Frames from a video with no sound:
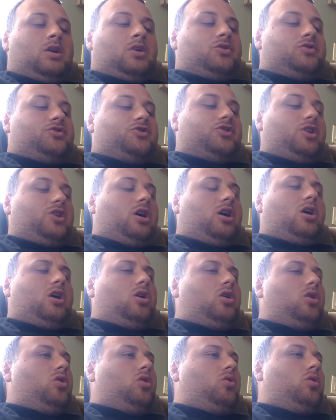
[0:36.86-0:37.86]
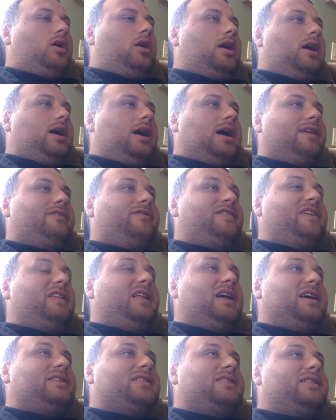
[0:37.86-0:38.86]
So, I feel
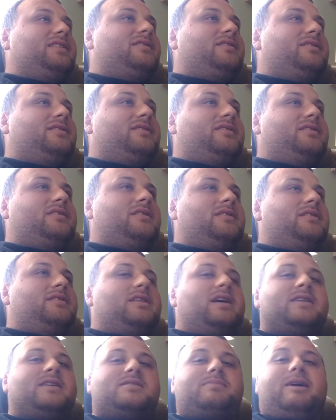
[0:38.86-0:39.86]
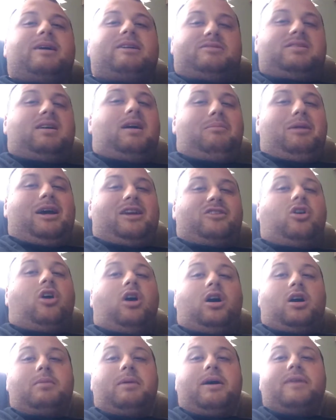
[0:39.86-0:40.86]
like it's about time I
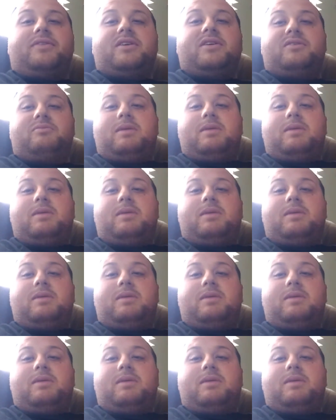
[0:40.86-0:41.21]
talk about these